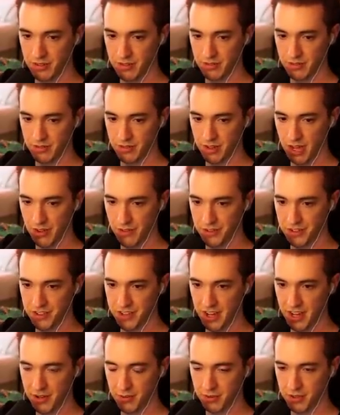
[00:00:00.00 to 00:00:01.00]
Wait. I was
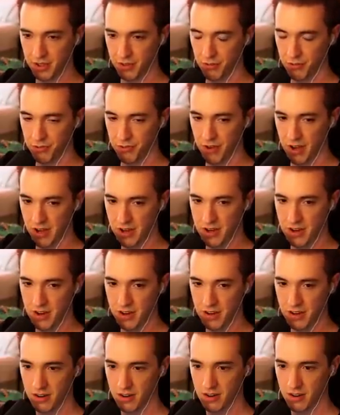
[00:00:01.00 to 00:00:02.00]
dead? What the fuck?
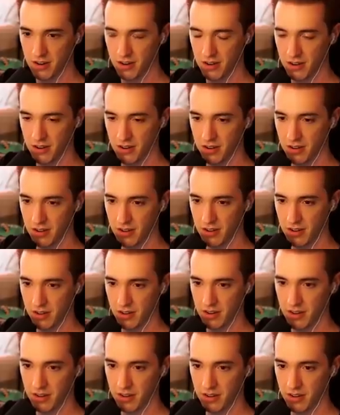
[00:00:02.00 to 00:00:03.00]
Huh?
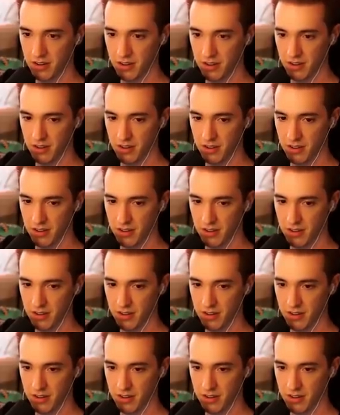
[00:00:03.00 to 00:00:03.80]
It's Dumbdog and so